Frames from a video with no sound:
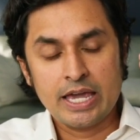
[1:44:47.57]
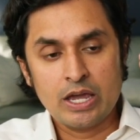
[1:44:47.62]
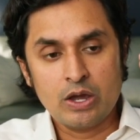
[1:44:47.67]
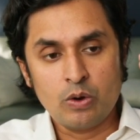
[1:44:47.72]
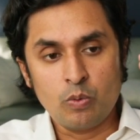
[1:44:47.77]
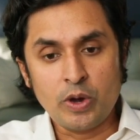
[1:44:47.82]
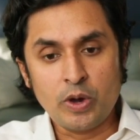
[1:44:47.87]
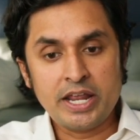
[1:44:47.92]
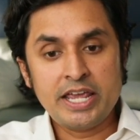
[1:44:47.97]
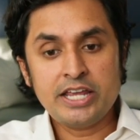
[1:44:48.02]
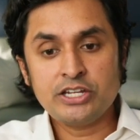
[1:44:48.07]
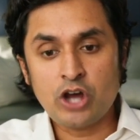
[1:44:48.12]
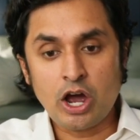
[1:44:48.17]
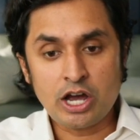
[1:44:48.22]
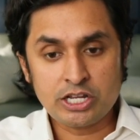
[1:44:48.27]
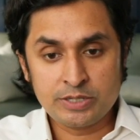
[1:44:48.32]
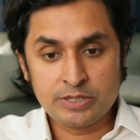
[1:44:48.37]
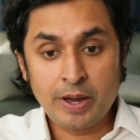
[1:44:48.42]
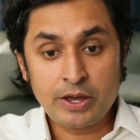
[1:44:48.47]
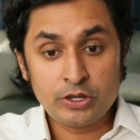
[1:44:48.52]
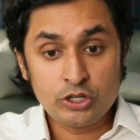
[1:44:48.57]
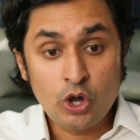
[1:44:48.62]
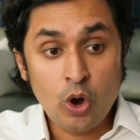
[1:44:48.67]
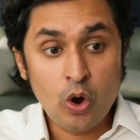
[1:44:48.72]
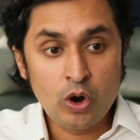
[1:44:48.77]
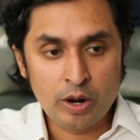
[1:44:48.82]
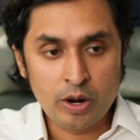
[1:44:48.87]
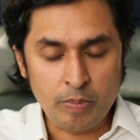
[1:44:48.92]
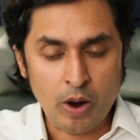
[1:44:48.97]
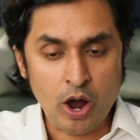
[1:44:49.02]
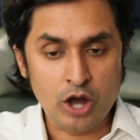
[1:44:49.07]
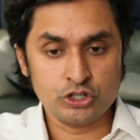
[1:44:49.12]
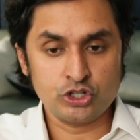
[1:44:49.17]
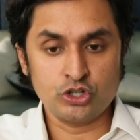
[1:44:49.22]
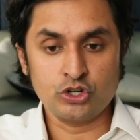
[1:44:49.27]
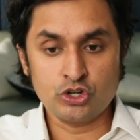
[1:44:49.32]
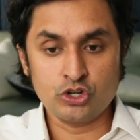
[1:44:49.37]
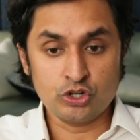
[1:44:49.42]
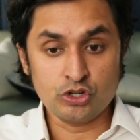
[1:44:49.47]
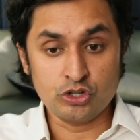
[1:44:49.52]
When he talks about yoga
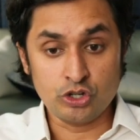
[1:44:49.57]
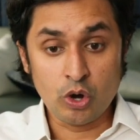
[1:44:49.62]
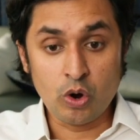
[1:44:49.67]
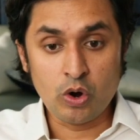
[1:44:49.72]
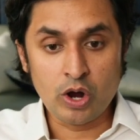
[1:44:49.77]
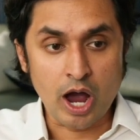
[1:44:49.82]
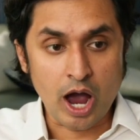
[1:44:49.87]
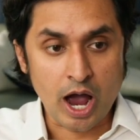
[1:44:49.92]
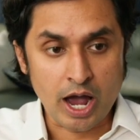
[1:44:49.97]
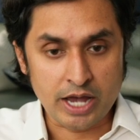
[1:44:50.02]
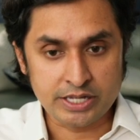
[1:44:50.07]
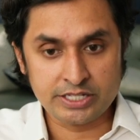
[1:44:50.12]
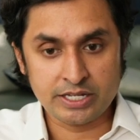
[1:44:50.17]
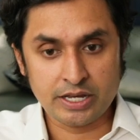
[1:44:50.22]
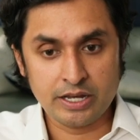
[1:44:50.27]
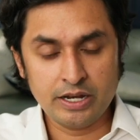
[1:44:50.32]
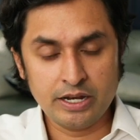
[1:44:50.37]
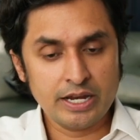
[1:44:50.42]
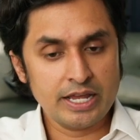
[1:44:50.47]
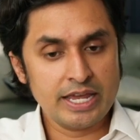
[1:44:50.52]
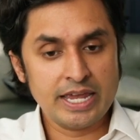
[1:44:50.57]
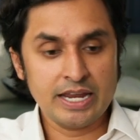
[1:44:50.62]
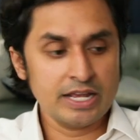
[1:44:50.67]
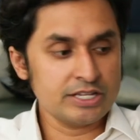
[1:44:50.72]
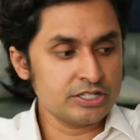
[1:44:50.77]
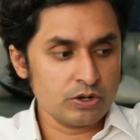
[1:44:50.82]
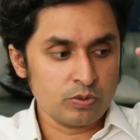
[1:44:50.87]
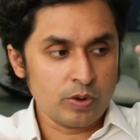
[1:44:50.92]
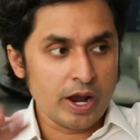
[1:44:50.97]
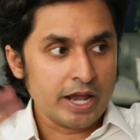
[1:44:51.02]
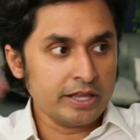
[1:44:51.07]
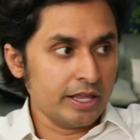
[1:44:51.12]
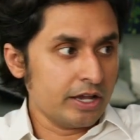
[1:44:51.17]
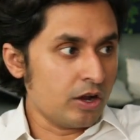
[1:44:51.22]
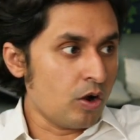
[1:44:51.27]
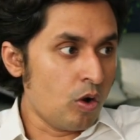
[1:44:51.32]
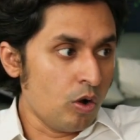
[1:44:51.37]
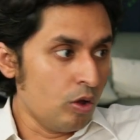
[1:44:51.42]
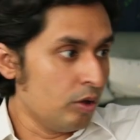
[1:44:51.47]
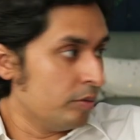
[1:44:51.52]
postures or yoga asana, he doesn't write like a
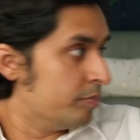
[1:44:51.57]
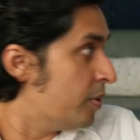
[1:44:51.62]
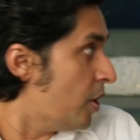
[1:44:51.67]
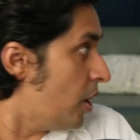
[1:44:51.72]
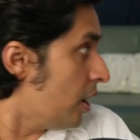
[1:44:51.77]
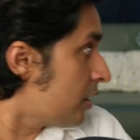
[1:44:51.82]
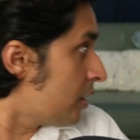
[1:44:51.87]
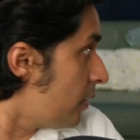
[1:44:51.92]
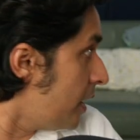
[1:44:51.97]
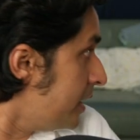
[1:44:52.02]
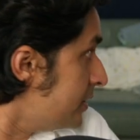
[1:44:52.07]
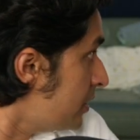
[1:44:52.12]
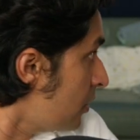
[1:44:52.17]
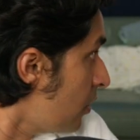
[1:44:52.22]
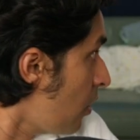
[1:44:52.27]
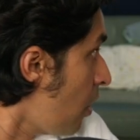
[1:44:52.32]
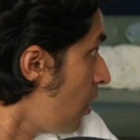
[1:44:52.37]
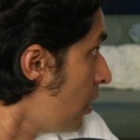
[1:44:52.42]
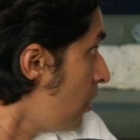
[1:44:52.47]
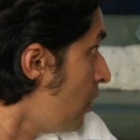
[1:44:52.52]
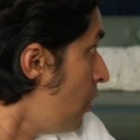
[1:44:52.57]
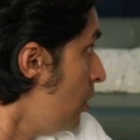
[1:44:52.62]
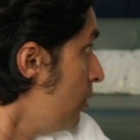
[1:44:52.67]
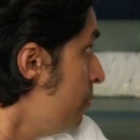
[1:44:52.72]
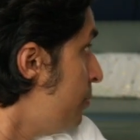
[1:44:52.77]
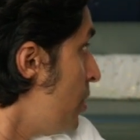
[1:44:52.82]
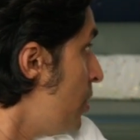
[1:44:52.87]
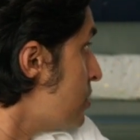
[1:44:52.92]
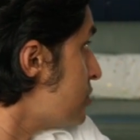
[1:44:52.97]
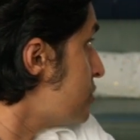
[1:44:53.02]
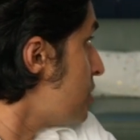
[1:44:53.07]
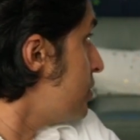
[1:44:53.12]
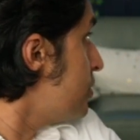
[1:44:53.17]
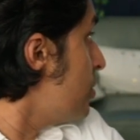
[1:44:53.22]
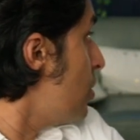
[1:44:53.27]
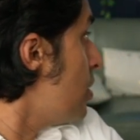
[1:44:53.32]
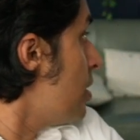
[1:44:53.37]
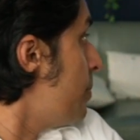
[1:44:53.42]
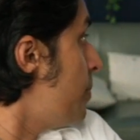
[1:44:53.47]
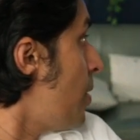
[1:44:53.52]
whole book, right? There are whole books on
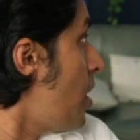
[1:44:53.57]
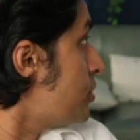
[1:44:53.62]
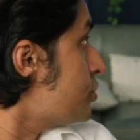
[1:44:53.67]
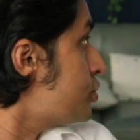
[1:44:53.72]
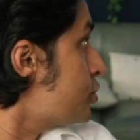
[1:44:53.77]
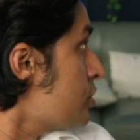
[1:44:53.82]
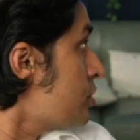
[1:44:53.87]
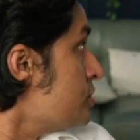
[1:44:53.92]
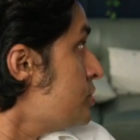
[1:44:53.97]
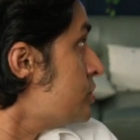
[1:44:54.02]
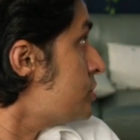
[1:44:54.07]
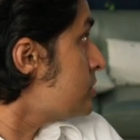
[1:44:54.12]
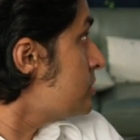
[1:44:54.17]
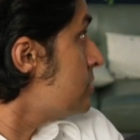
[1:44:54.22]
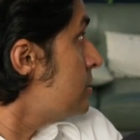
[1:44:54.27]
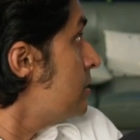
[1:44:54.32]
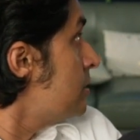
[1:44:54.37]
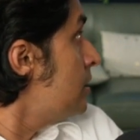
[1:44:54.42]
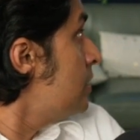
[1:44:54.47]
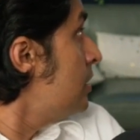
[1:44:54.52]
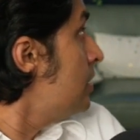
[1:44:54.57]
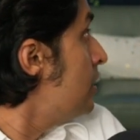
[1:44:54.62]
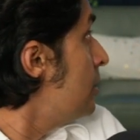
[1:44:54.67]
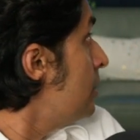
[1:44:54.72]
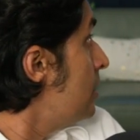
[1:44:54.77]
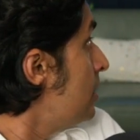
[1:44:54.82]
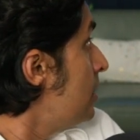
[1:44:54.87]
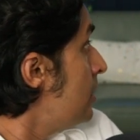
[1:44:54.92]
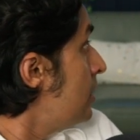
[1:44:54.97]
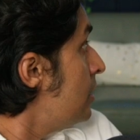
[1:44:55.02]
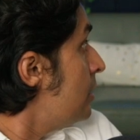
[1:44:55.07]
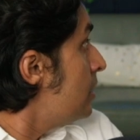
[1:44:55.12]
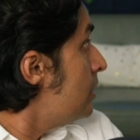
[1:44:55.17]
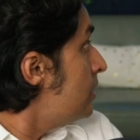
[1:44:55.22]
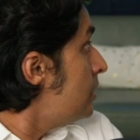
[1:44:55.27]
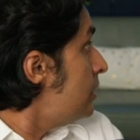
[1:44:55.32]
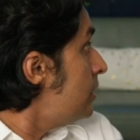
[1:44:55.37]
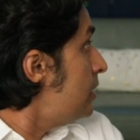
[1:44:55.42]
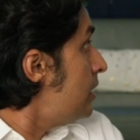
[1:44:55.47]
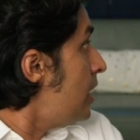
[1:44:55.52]
yoga postures.
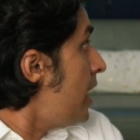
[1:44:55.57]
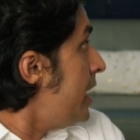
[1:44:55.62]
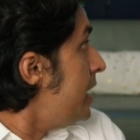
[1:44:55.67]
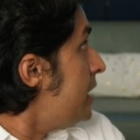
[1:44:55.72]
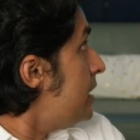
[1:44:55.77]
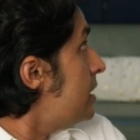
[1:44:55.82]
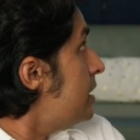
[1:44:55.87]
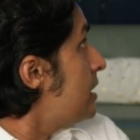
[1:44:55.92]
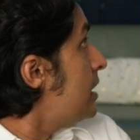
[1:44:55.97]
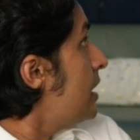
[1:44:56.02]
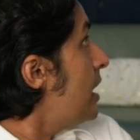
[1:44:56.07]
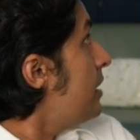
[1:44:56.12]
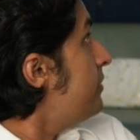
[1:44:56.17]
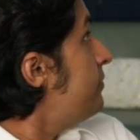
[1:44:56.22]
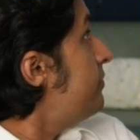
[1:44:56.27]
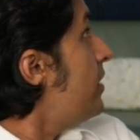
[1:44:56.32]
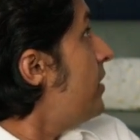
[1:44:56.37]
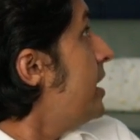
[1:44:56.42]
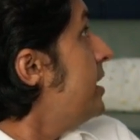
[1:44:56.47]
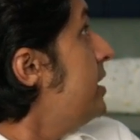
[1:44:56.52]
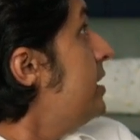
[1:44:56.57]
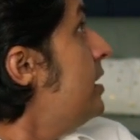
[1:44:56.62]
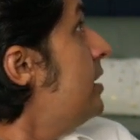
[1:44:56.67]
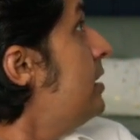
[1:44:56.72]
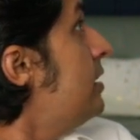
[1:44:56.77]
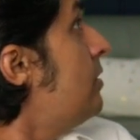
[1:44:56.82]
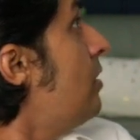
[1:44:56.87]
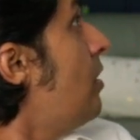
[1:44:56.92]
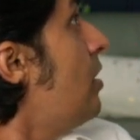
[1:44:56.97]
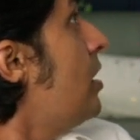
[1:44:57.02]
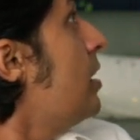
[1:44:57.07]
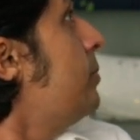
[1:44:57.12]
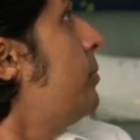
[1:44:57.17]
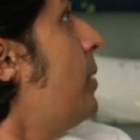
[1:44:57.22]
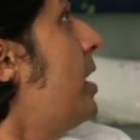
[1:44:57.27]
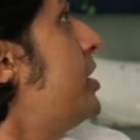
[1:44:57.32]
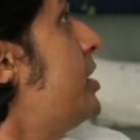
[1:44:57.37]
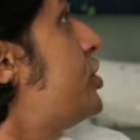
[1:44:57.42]
Like, can I find it on my